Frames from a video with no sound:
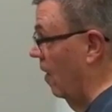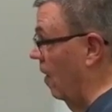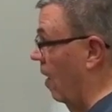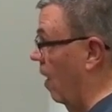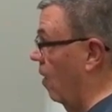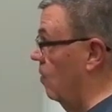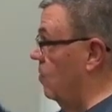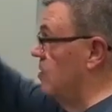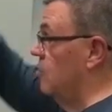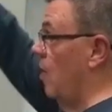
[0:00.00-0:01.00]
or all
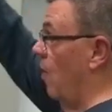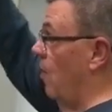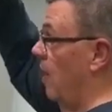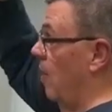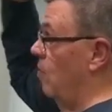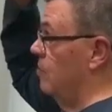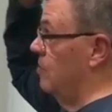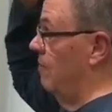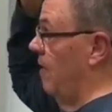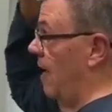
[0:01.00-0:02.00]
the starry host
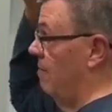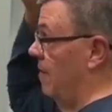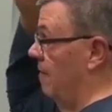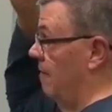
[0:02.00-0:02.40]
of heaven.